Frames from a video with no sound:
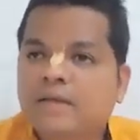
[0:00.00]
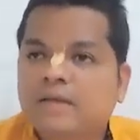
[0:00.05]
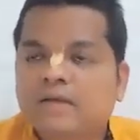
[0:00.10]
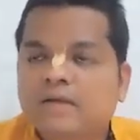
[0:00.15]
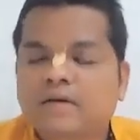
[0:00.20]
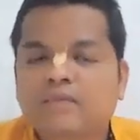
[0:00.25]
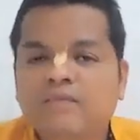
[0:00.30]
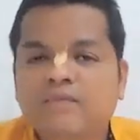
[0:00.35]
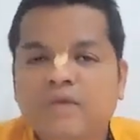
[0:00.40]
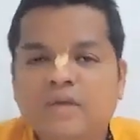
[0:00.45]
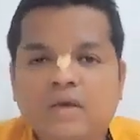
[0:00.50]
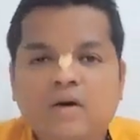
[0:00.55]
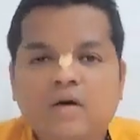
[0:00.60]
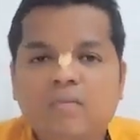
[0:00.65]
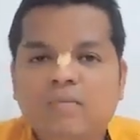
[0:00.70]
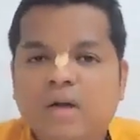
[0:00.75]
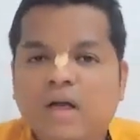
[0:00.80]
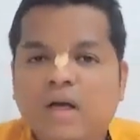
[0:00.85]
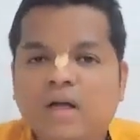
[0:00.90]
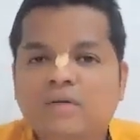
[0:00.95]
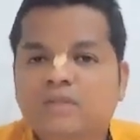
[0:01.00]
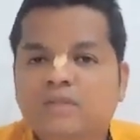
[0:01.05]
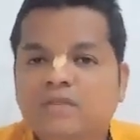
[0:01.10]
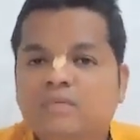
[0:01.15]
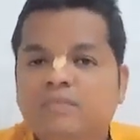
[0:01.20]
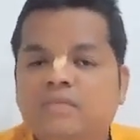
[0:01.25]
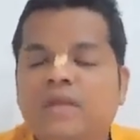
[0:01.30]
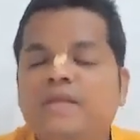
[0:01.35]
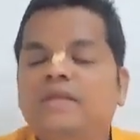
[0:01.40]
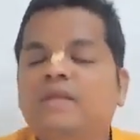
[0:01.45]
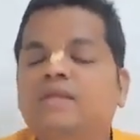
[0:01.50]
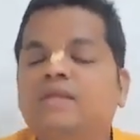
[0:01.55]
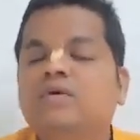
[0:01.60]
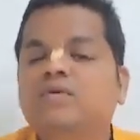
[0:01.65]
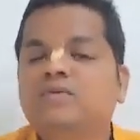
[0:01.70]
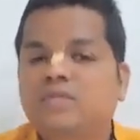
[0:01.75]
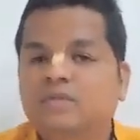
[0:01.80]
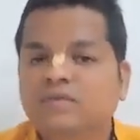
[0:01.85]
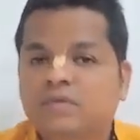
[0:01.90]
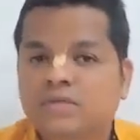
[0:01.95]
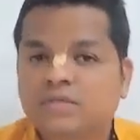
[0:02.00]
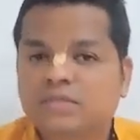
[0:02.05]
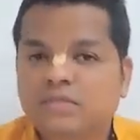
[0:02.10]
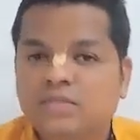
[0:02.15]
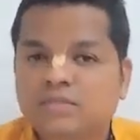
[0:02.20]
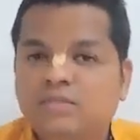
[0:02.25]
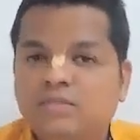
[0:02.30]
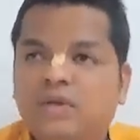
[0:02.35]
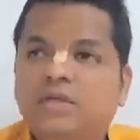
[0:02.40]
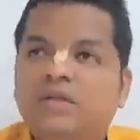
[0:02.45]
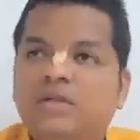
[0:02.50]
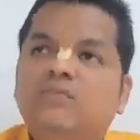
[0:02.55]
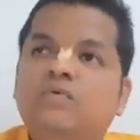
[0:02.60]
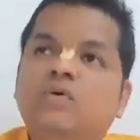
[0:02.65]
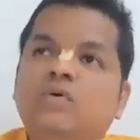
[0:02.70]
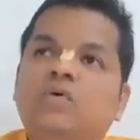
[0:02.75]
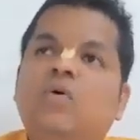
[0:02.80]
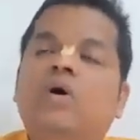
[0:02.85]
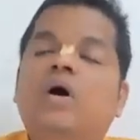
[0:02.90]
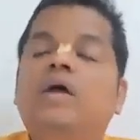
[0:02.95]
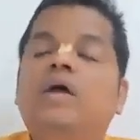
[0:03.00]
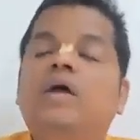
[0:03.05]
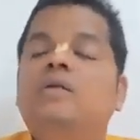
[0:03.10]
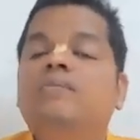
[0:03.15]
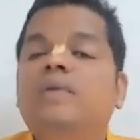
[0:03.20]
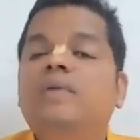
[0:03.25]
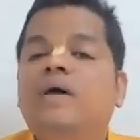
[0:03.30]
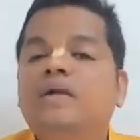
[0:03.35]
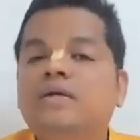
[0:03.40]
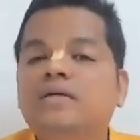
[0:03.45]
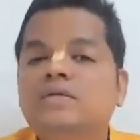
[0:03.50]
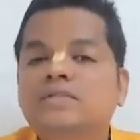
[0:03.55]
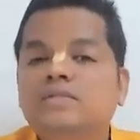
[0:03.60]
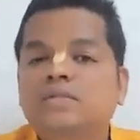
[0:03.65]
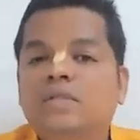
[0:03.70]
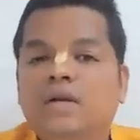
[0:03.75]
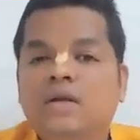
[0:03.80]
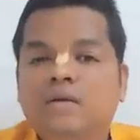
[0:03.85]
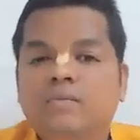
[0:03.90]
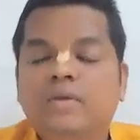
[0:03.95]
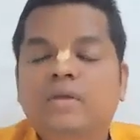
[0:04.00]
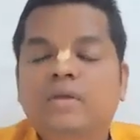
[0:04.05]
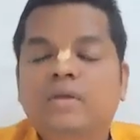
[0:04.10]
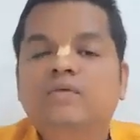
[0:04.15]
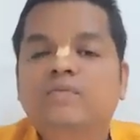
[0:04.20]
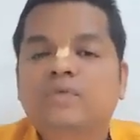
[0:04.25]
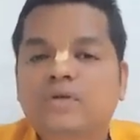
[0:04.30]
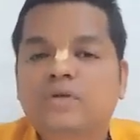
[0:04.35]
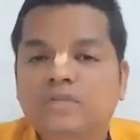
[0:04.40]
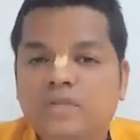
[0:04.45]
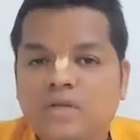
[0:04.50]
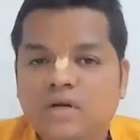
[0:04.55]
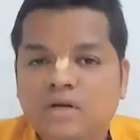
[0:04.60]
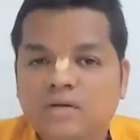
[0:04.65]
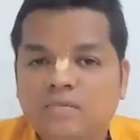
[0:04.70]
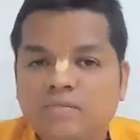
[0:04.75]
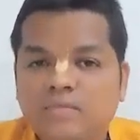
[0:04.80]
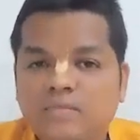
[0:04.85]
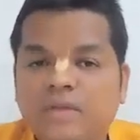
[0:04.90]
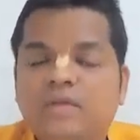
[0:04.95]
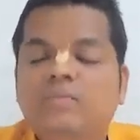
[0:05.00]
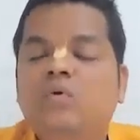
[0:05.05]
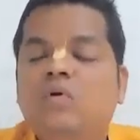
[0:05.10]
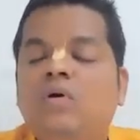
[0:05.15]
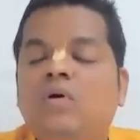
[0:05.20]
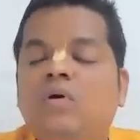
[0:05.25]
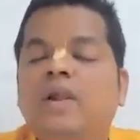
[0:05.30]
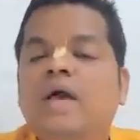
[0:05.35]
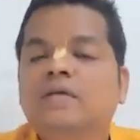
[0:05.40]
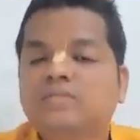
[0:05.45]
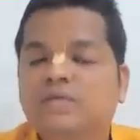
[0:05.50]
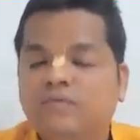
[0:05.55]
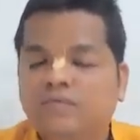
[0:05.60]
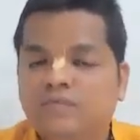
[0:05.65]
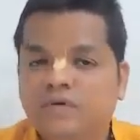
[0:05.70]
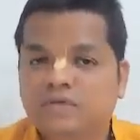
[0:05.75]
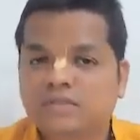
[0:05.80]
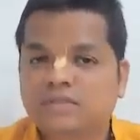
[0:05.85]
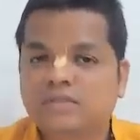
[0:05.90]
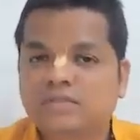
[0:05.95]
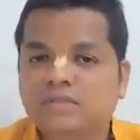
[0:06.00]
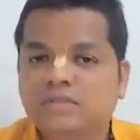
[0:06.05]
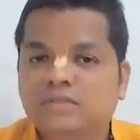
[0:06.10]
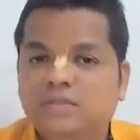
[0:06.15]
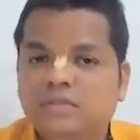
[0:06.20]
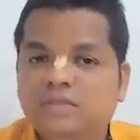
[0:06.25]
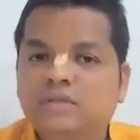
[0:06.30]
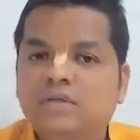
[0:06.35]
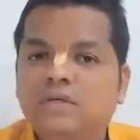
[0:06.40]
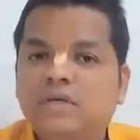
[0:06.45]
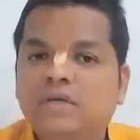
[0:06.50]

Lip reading: Like we have Bhagavatam, 18,000 verses, but if you go higher planets, there are many more lakhs of verses.